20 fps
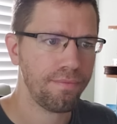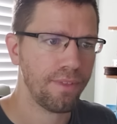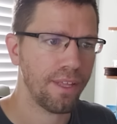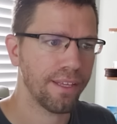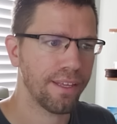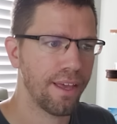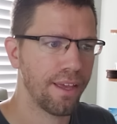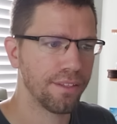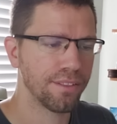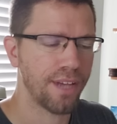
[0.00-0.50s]

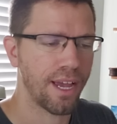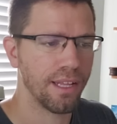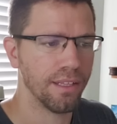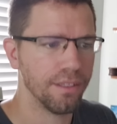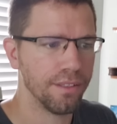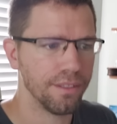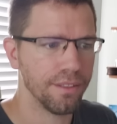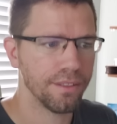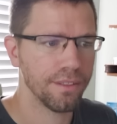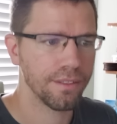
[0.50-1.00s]
Kings
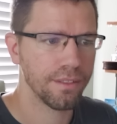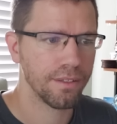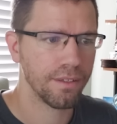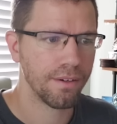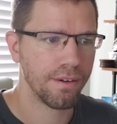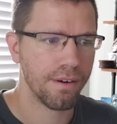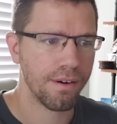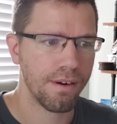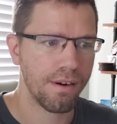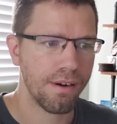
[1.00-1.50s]
Island.
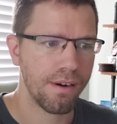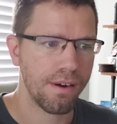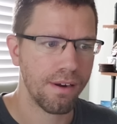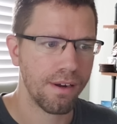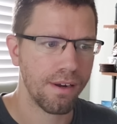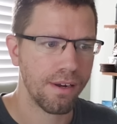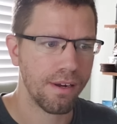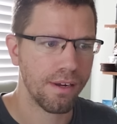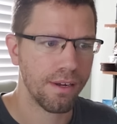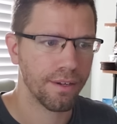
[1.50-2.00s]

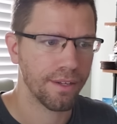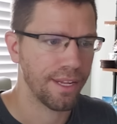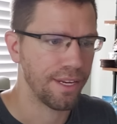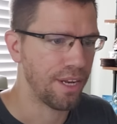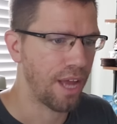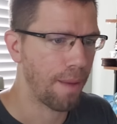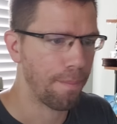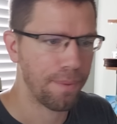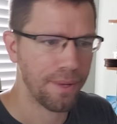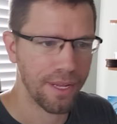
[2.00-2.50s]

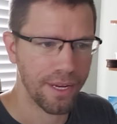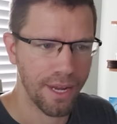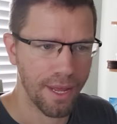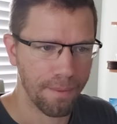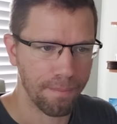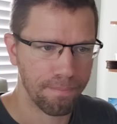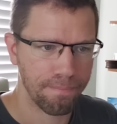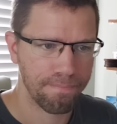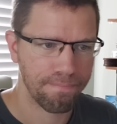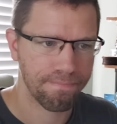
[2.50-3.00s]
Not
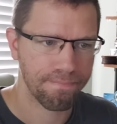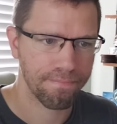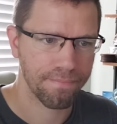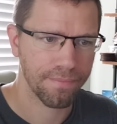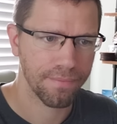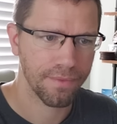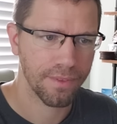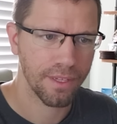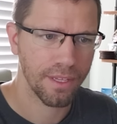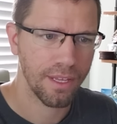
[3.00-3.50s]
B&M.
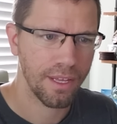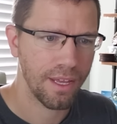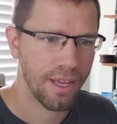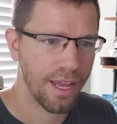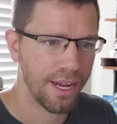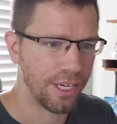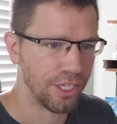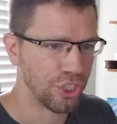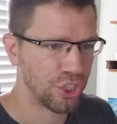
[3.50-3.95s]
And it's